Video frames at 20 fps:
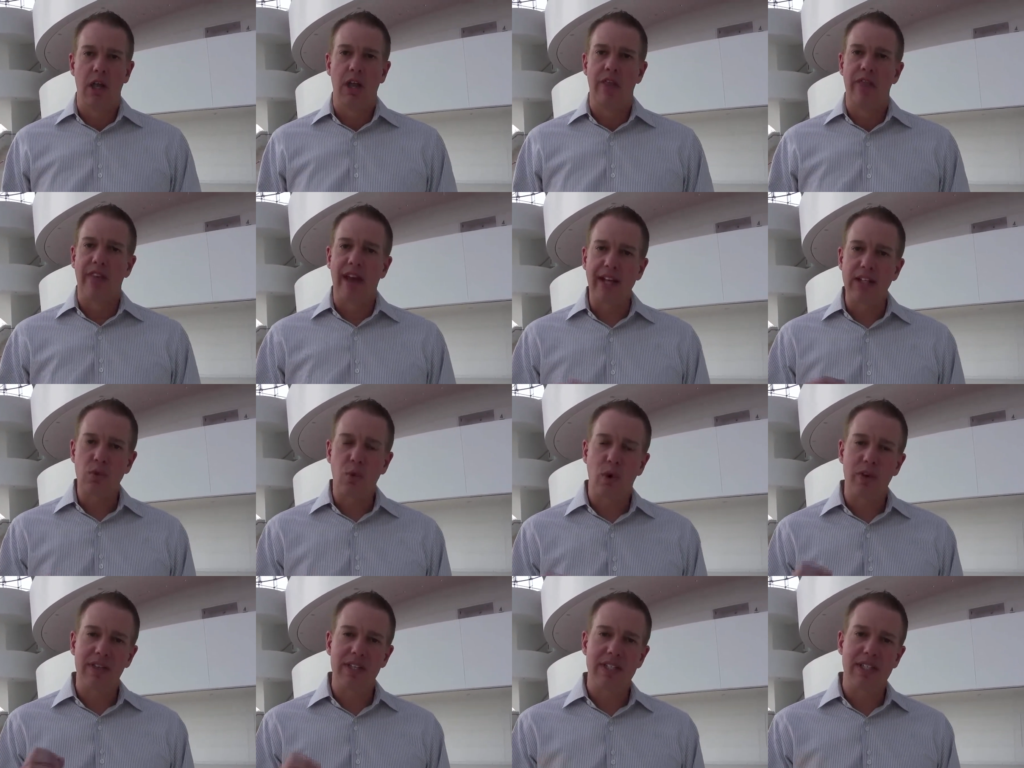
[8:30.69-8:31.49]
That's
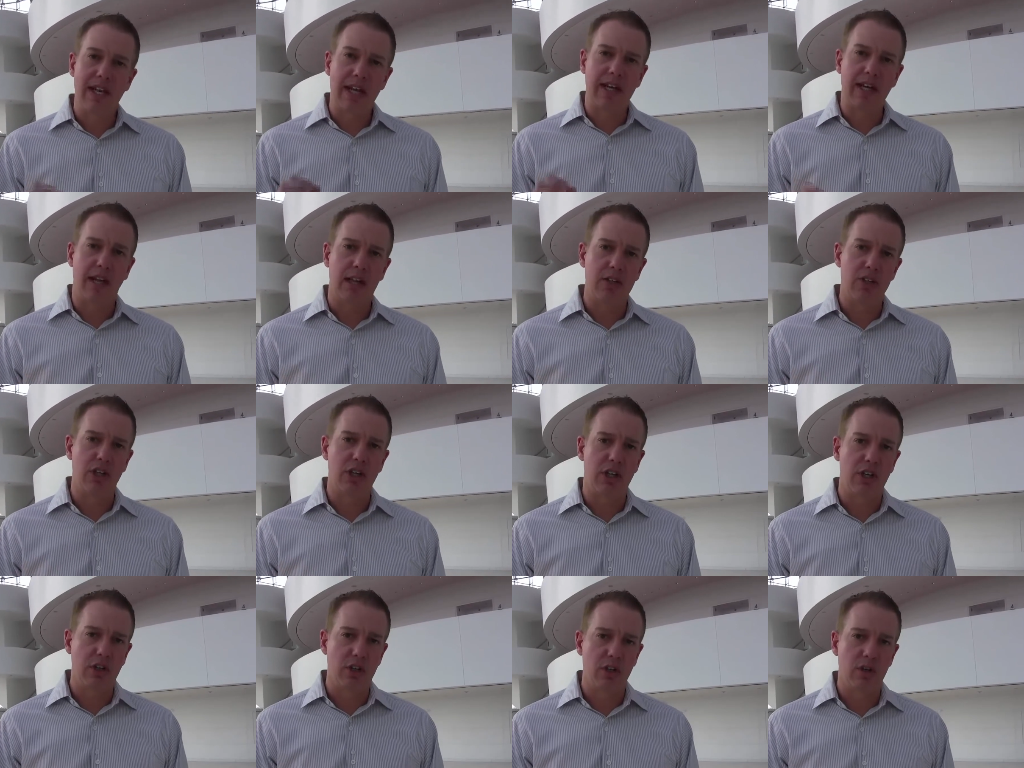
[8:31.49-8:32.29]
what this technology
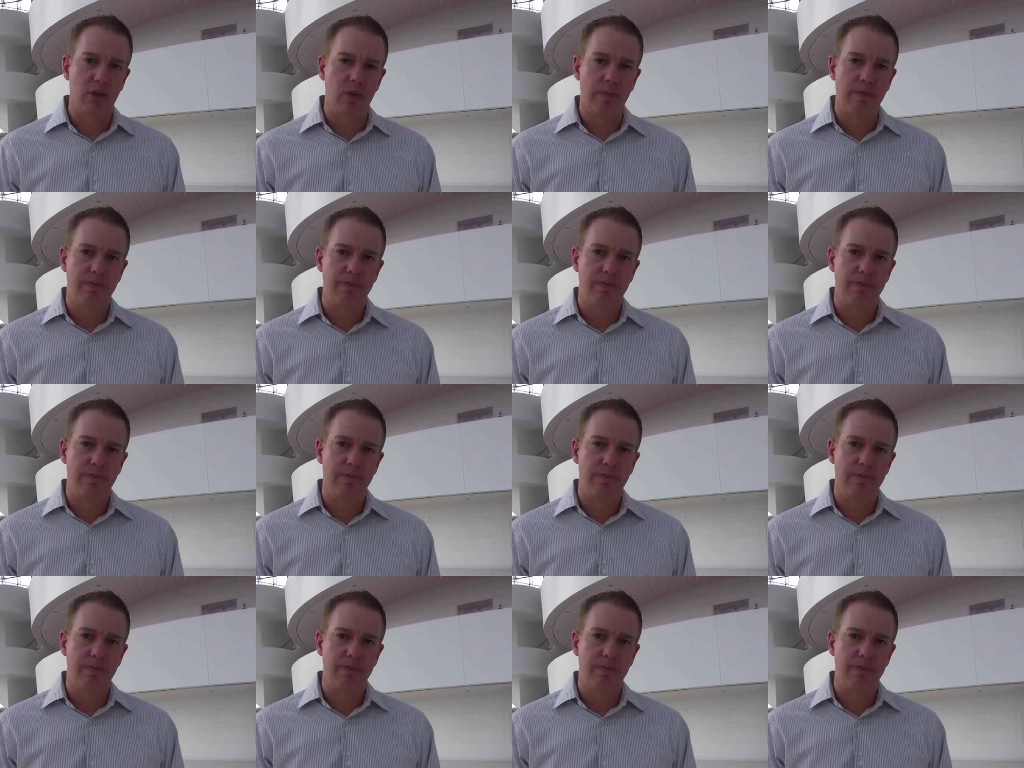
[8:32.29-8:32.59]
can do.